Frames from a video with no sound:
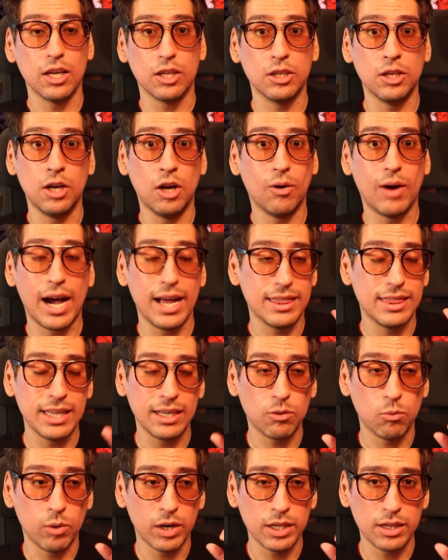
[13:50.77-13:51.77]
I
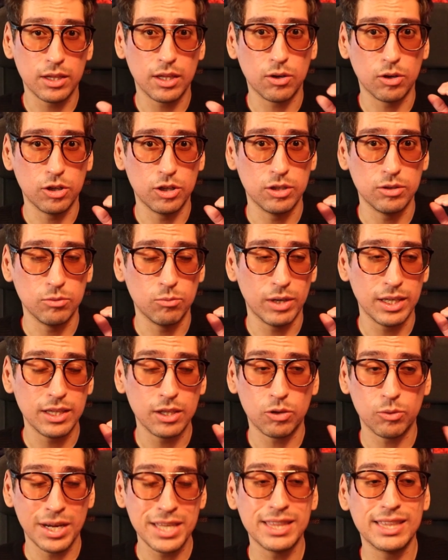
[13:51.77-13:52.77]
think one of the
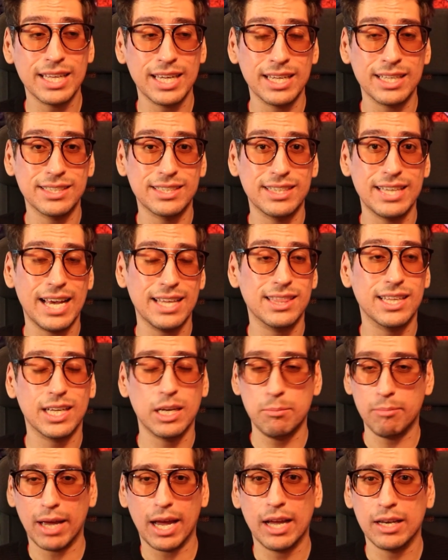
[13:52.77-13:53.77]
great things that the
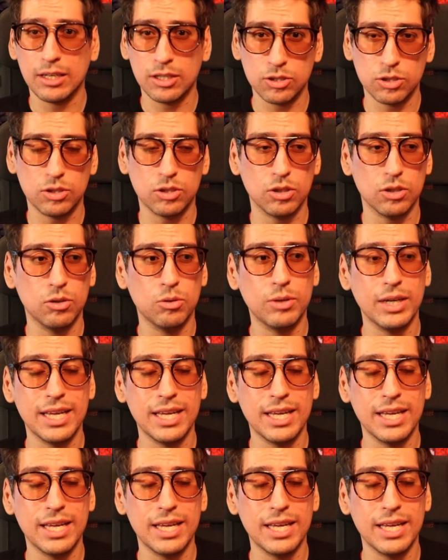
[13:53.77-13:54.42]
companions do